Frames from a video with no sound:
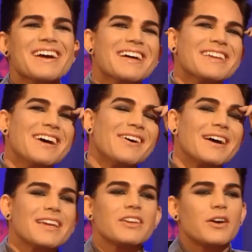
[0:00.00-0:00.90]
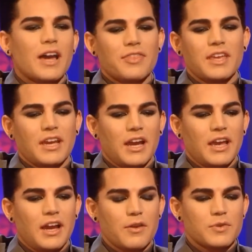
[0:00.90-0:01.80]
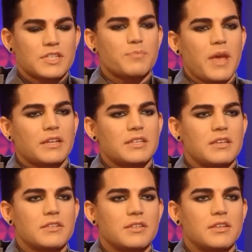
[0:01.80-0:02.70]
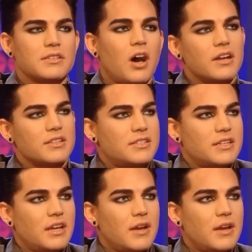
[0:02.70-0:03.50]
No, you know, I think I respect his honesty.